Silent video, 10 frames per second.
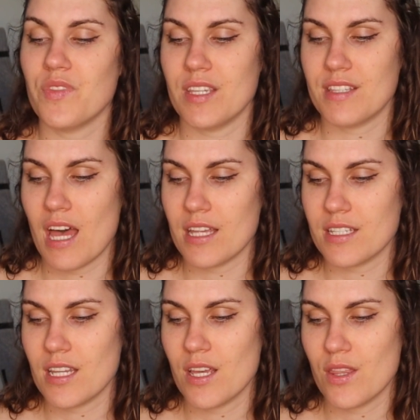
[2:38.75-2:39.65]
is
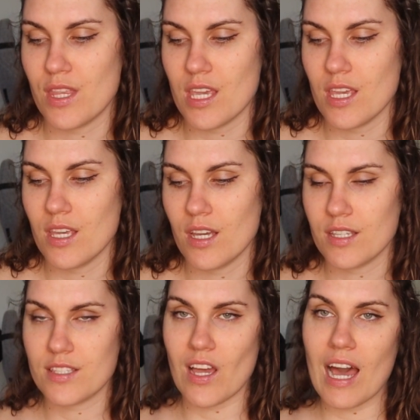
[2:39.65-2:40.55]
that the
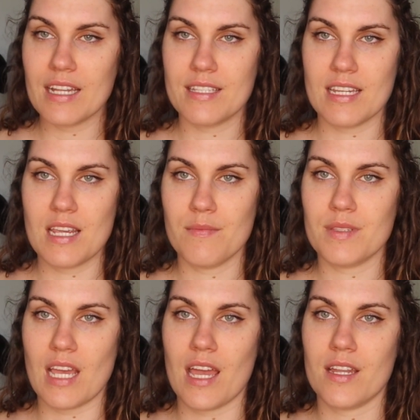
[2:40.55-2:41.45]
side
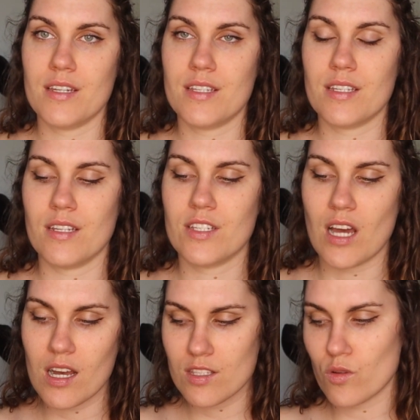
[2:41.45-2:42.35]
seams and
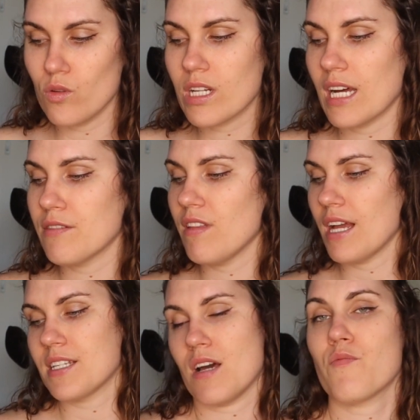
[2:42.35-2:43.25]
darts all kind of
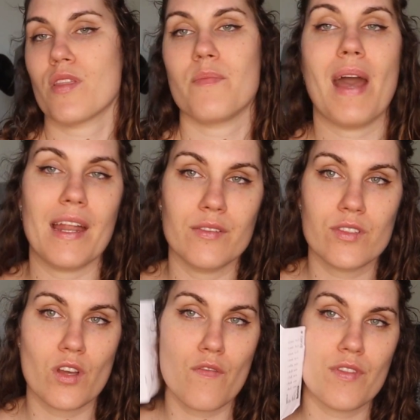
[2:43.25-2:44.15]
lined up with the
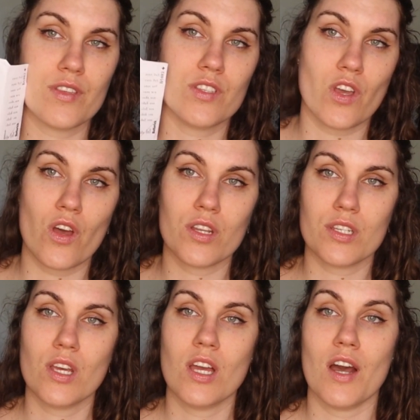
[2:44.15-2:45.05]
panels of the
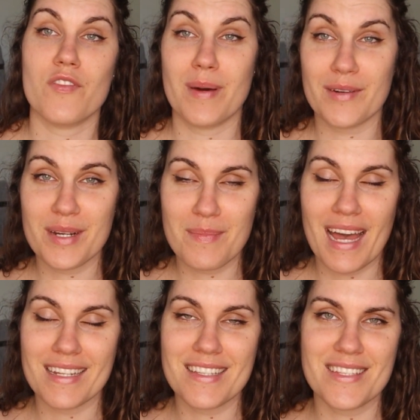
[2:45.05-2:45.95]
skirt of the Butterick pattern,